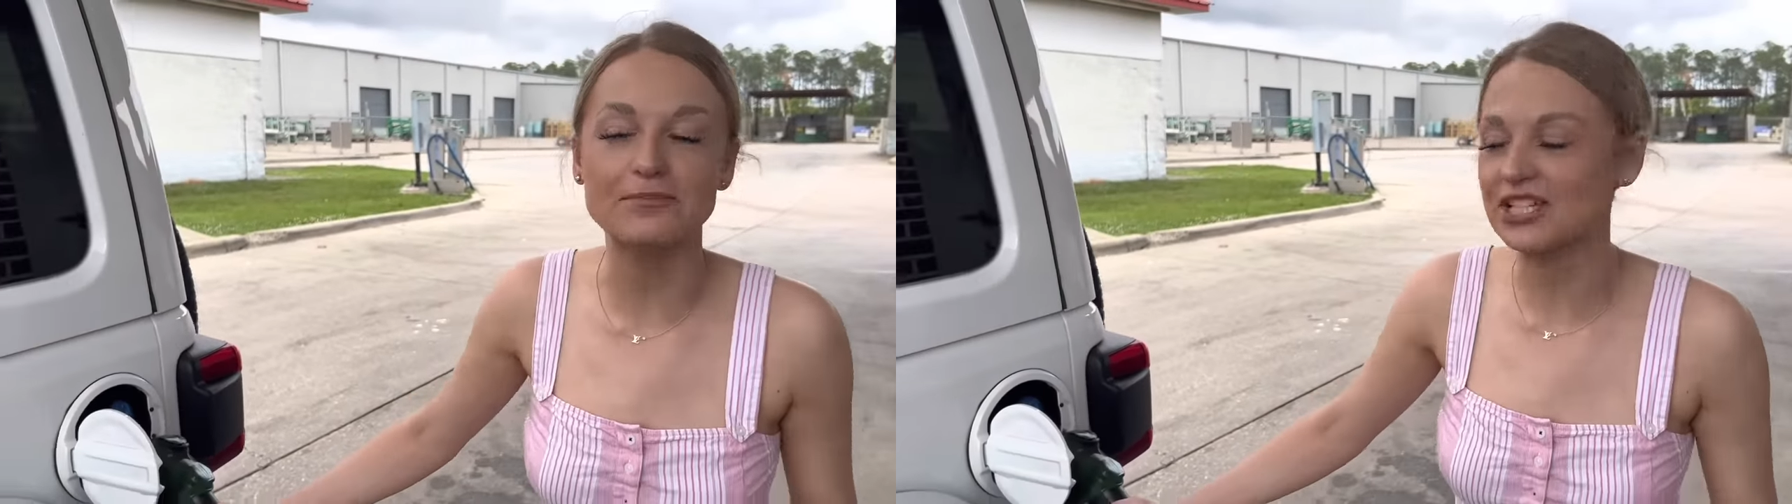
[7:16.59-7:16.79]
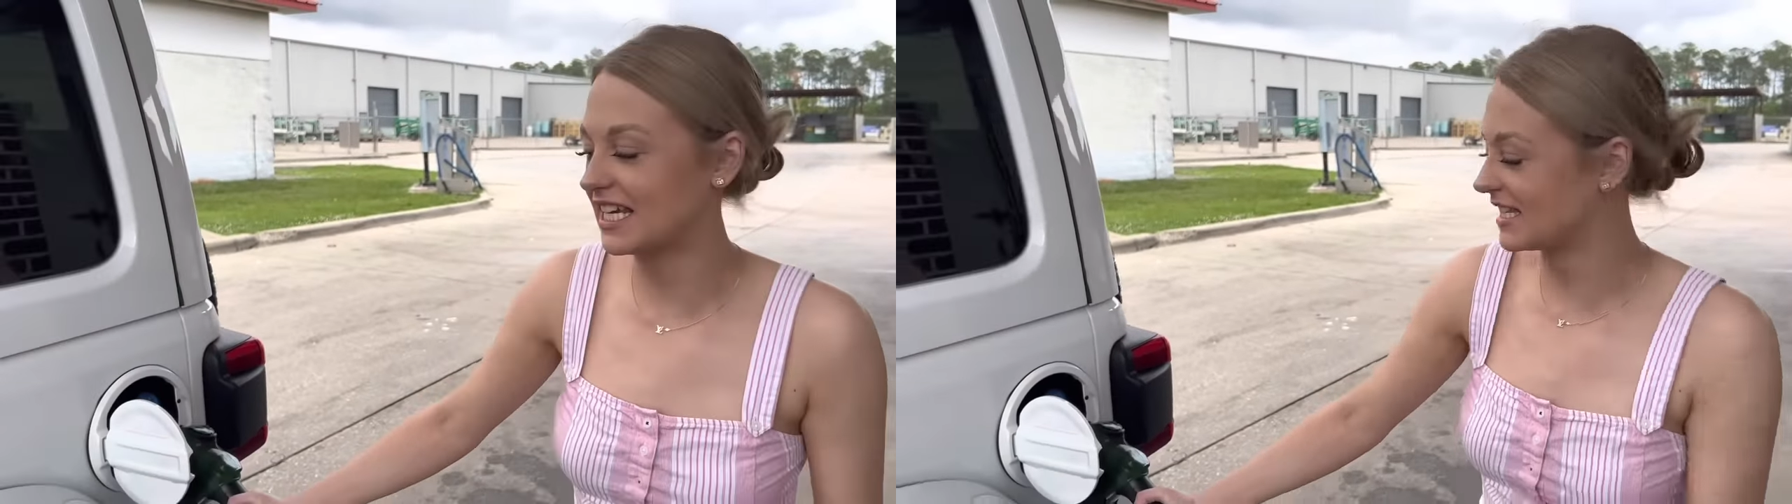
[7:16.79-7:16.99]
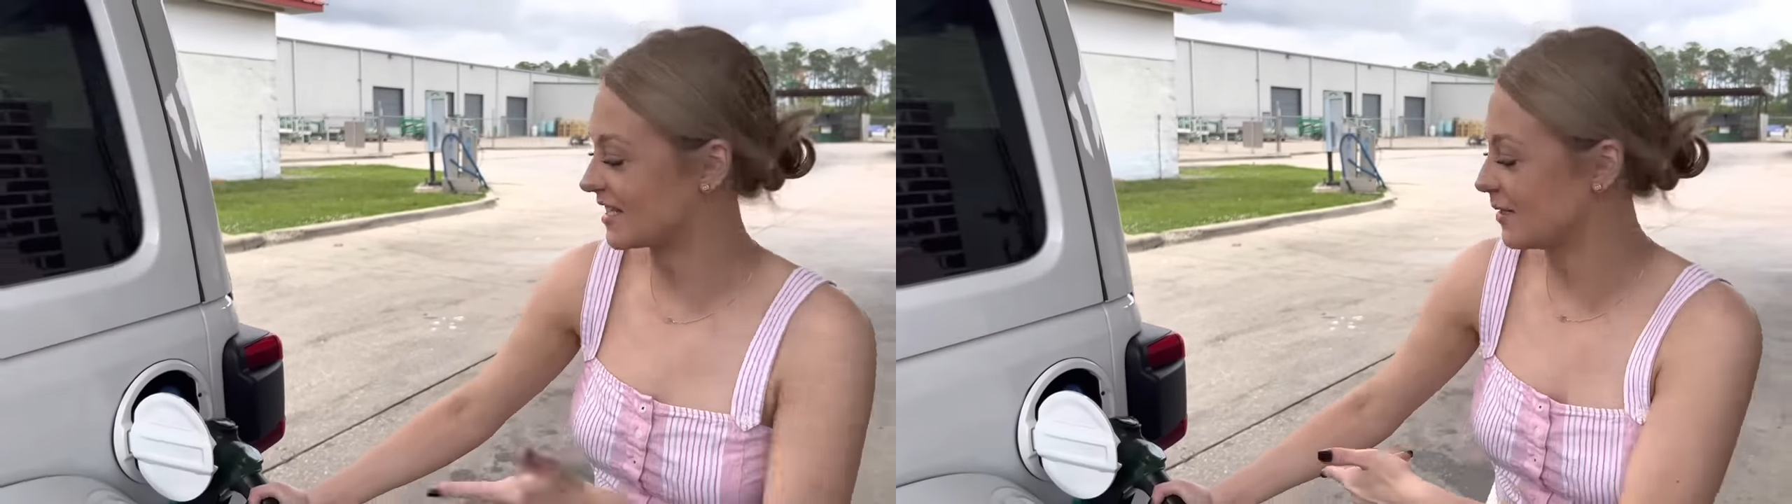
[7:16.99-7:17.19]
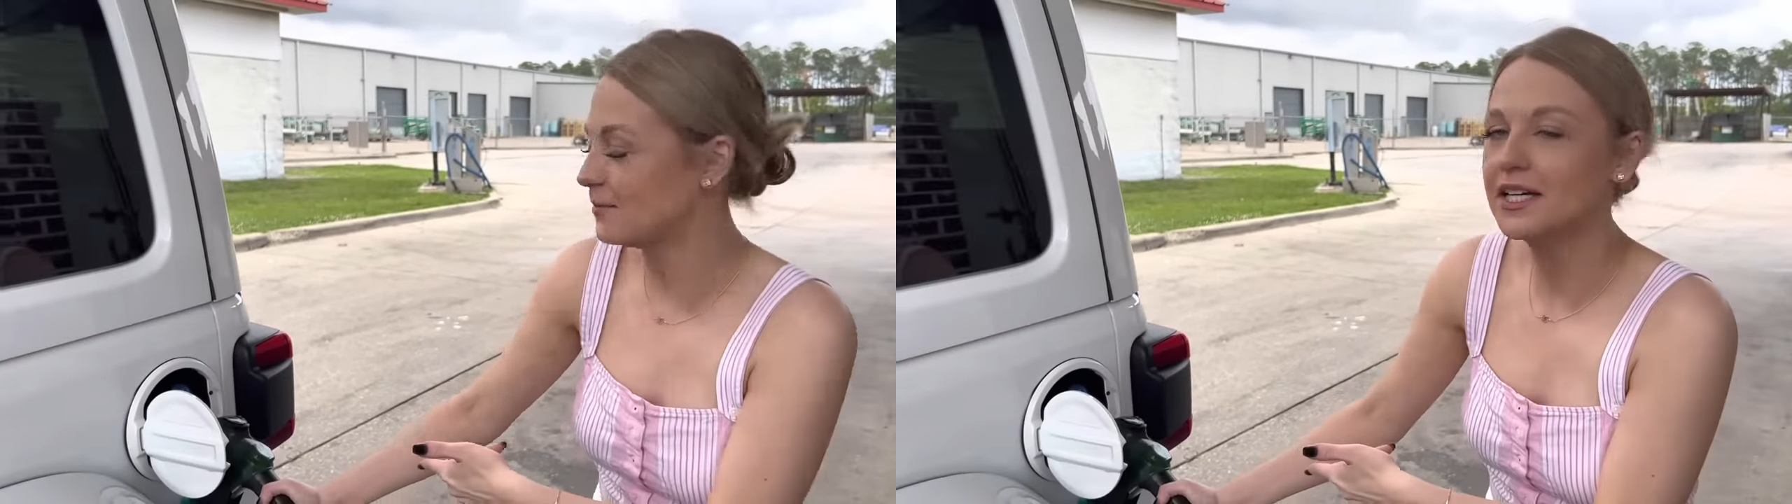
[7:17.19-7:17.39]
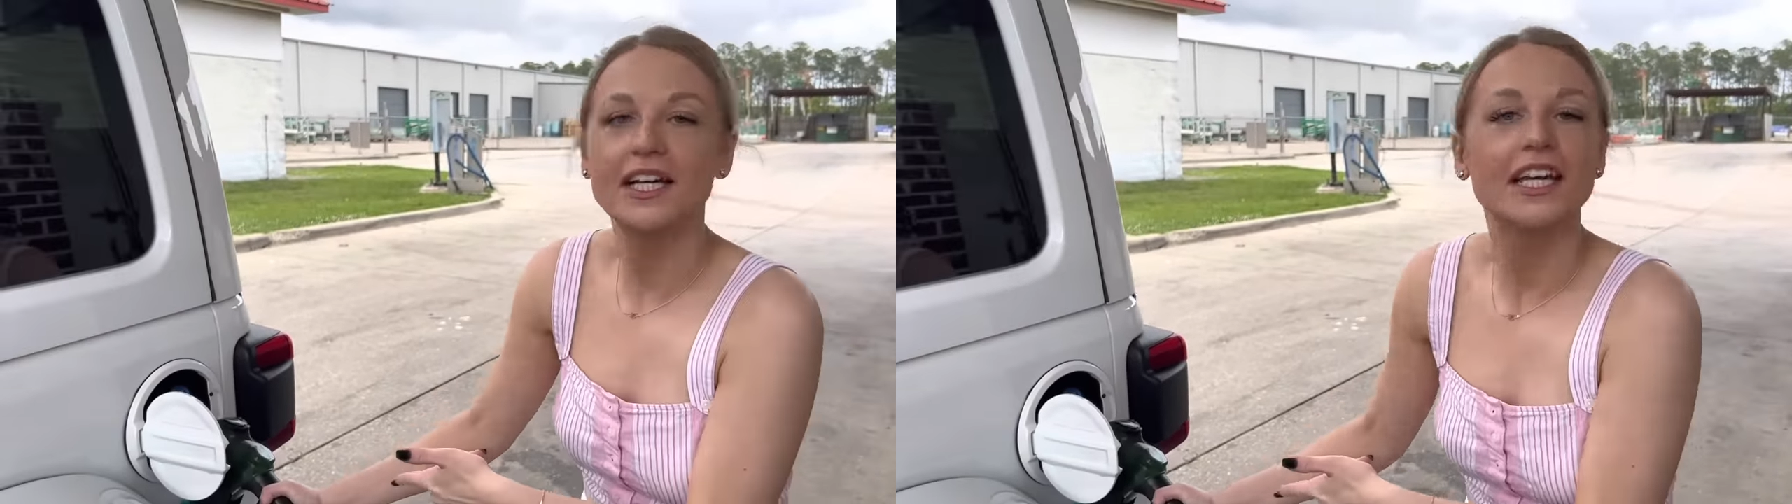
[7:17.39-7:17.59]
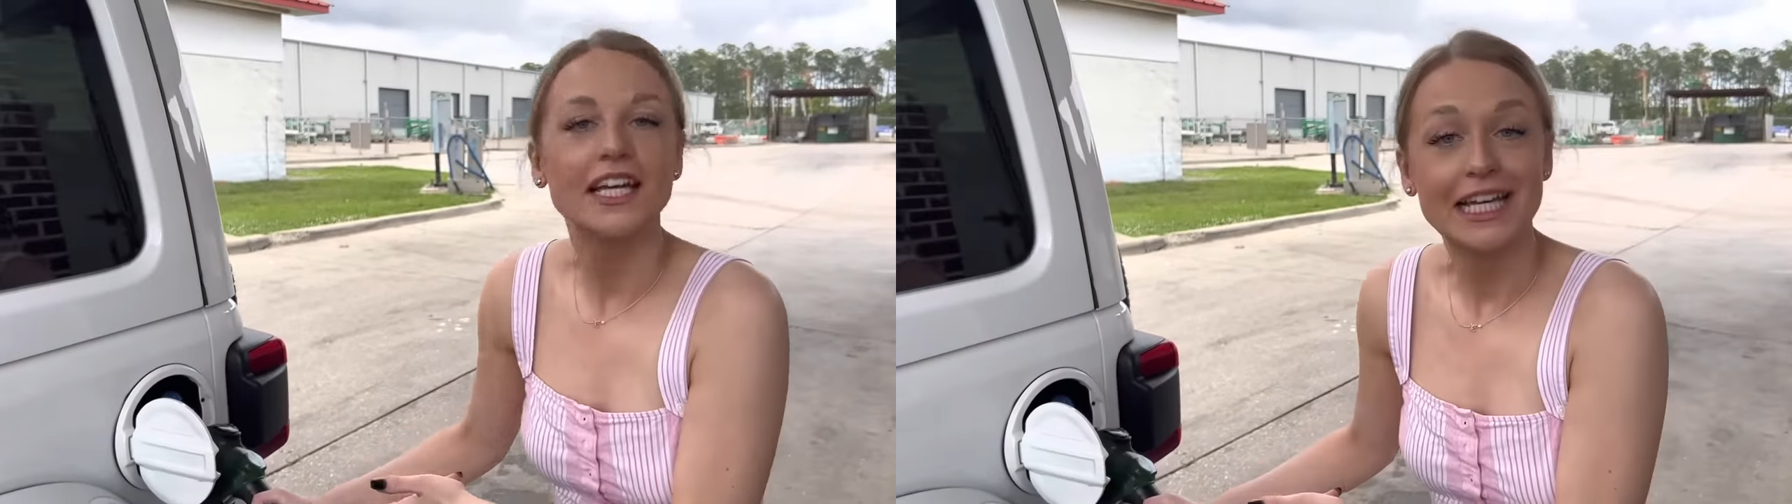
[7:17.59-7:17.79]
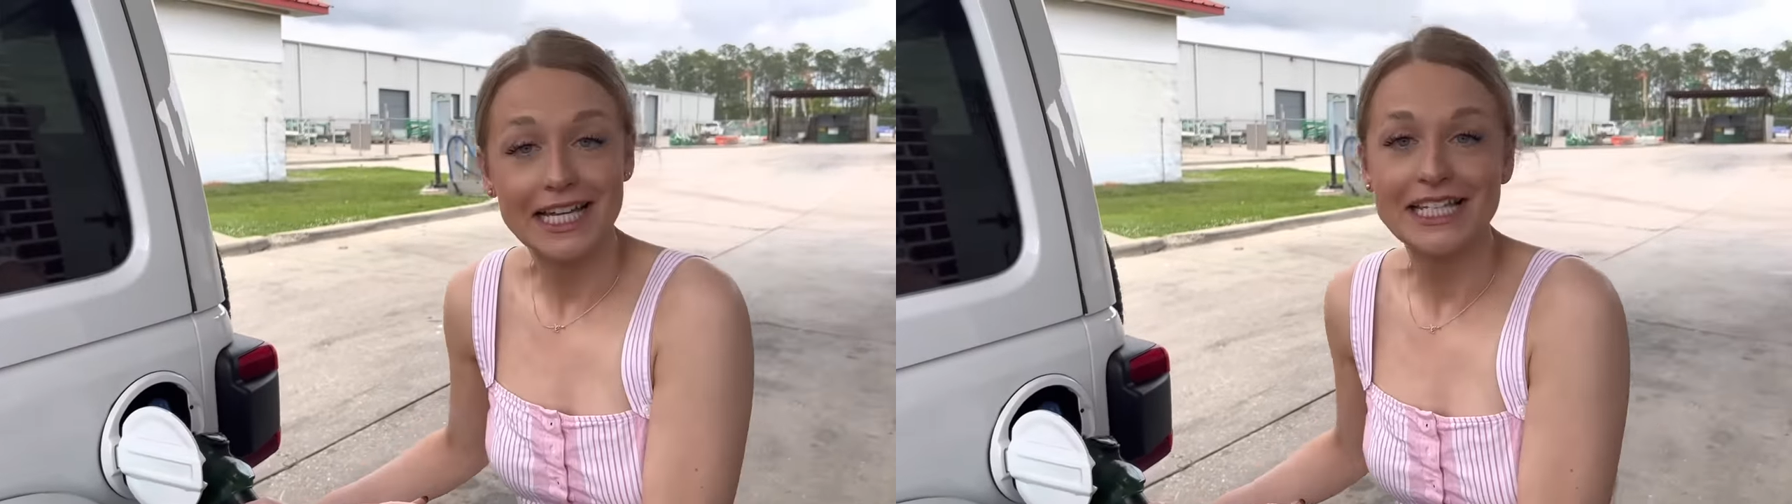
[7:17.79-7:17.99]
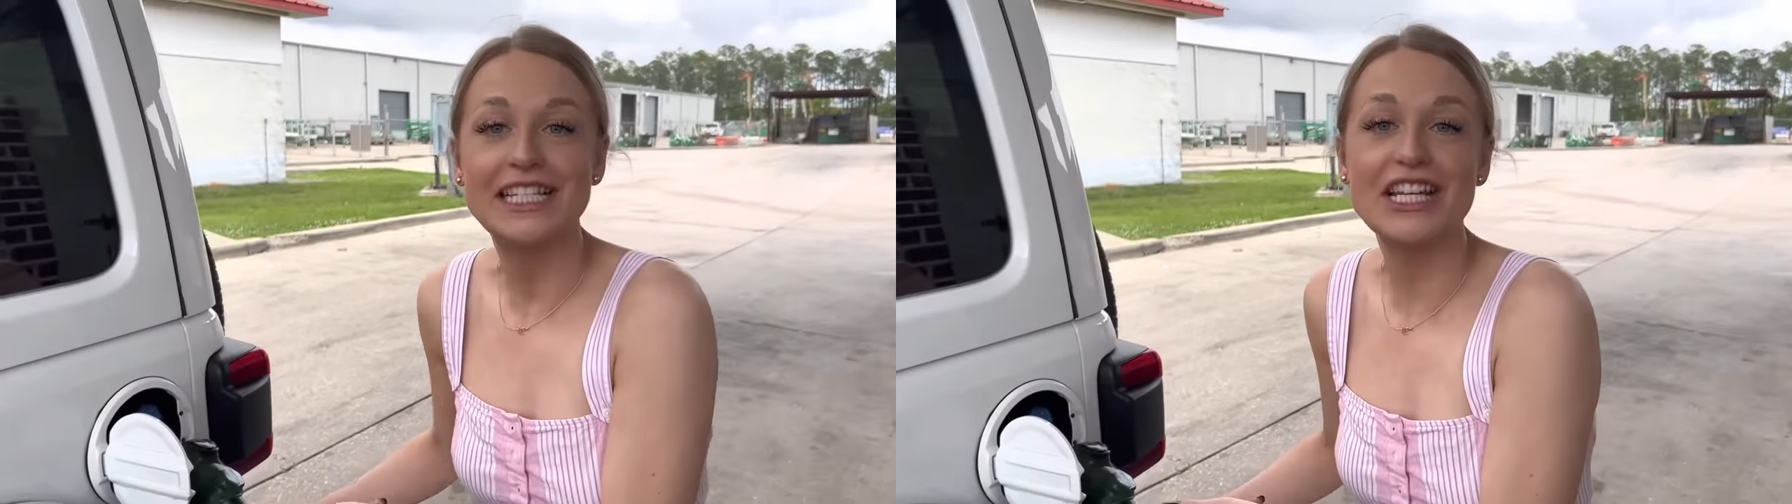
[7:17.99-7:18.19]
to get some
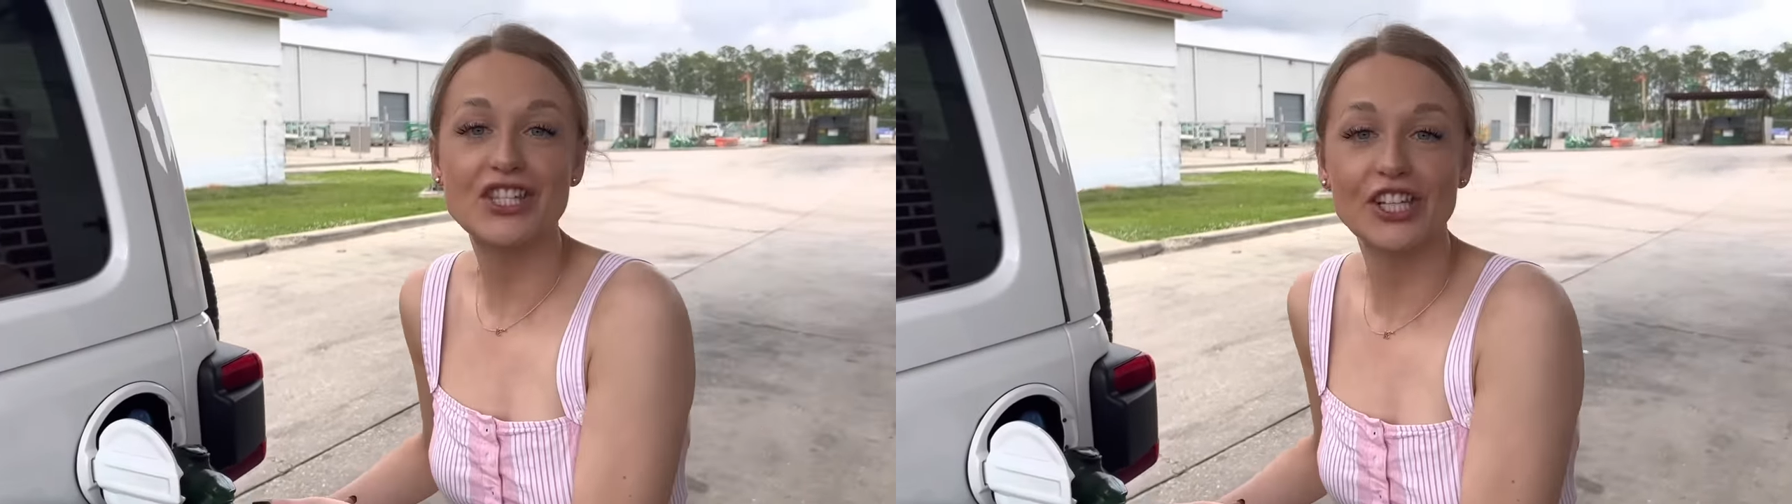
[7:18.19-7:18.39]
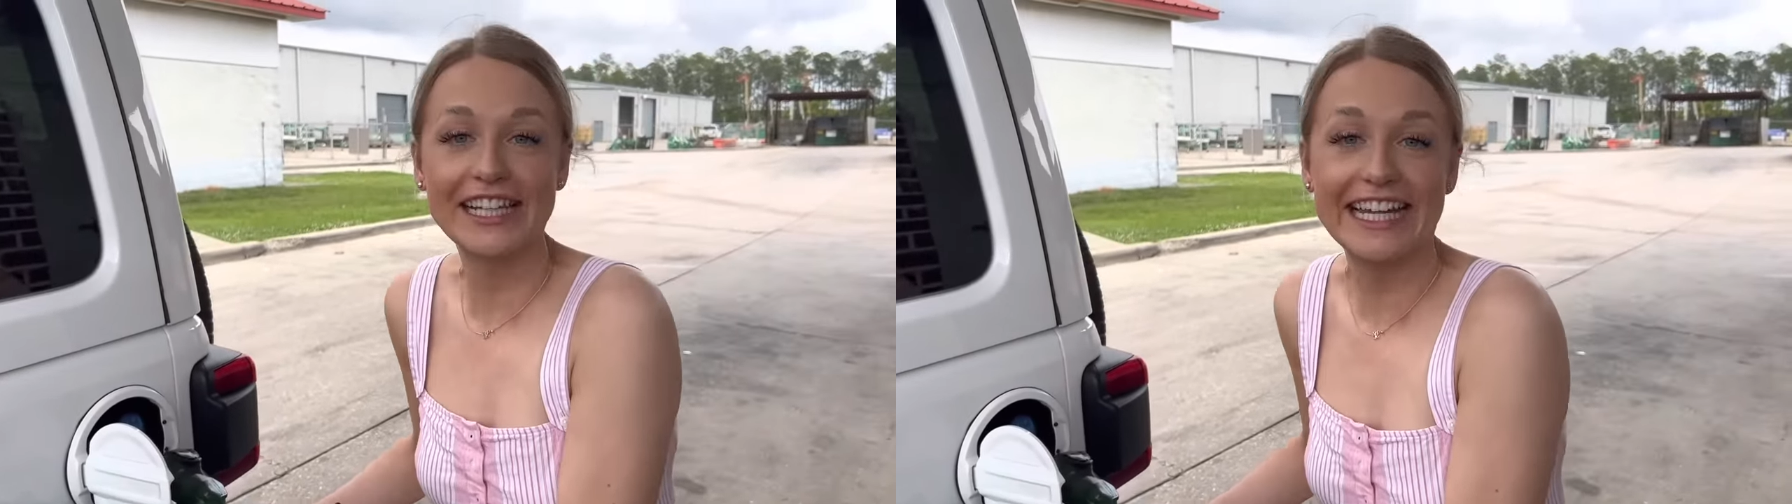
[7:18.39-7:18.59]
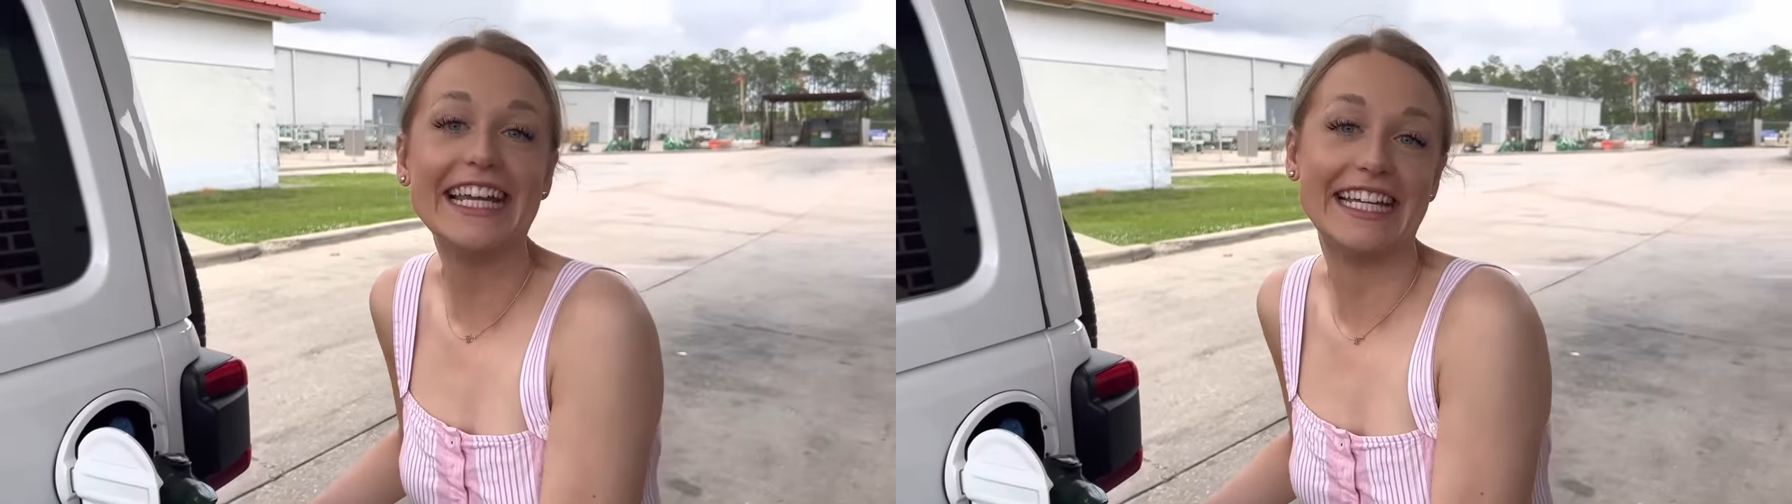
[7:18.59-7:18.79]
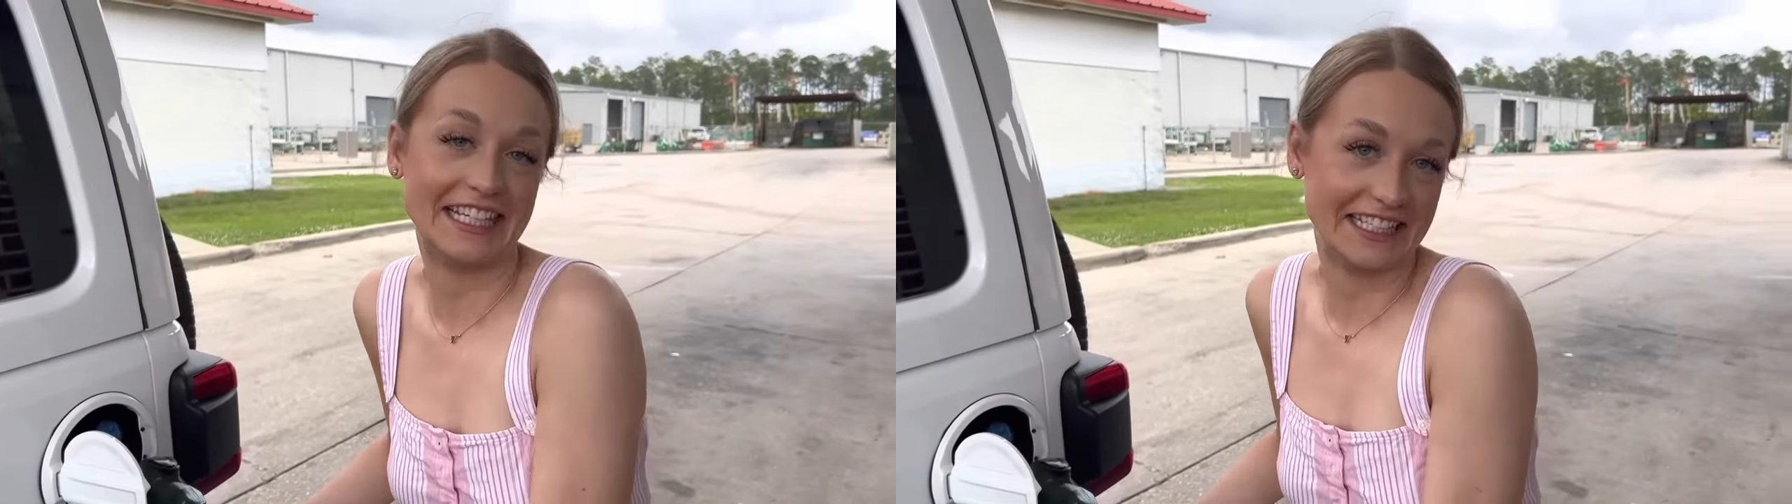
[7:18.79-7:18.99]
dieseline.